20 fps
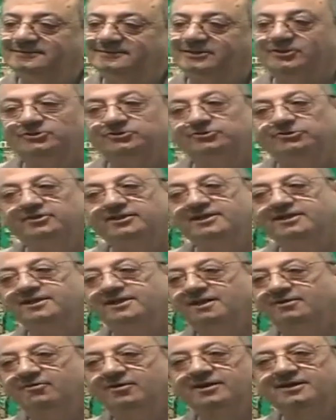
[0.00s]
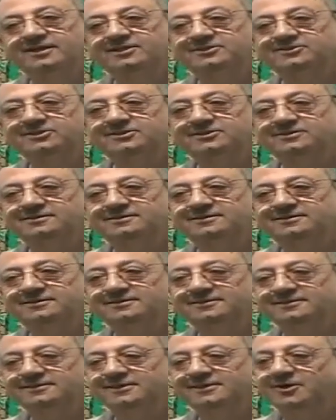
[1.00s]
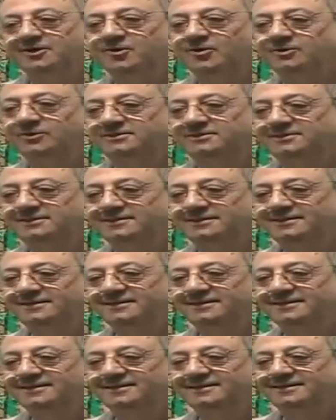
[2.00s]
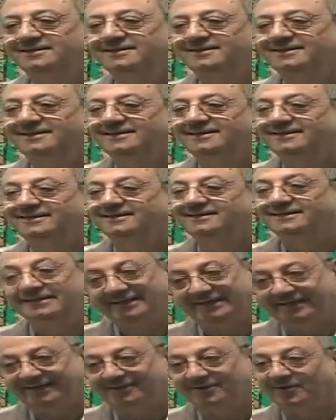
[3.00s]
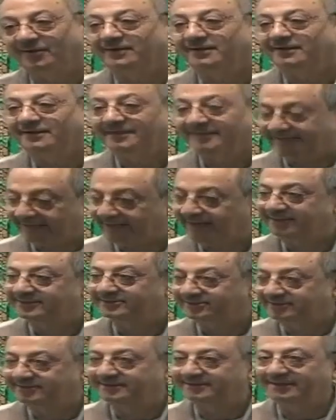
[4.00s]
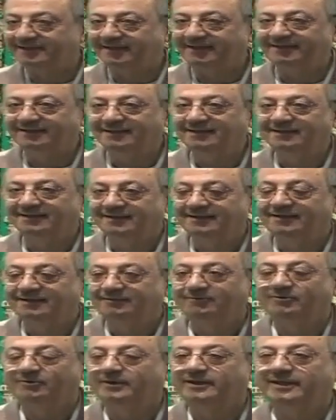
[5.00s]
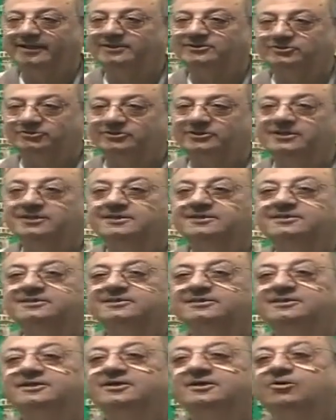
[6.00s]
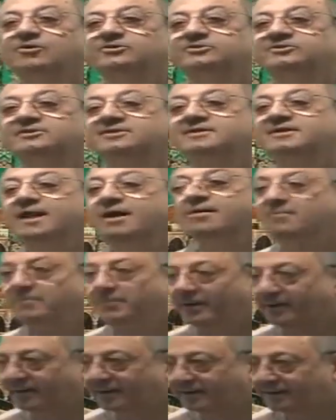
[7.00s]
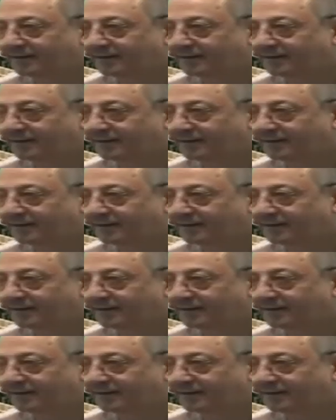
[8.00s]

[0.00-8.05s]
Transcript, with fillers: Ishrina, what does it denote? no, yes. Okay, Ishrin denotes number.